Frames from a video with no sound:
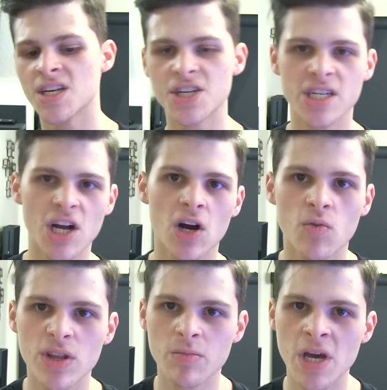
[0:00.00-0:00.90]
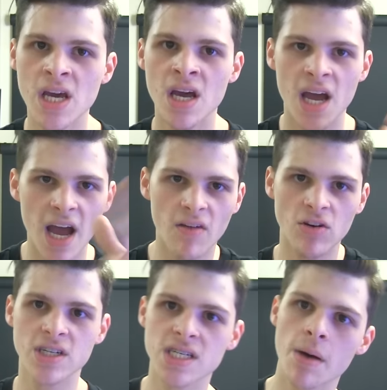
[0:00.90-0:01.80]
stuck with me
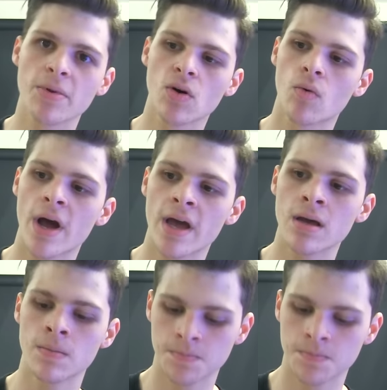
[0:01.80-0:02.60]
every step of the way,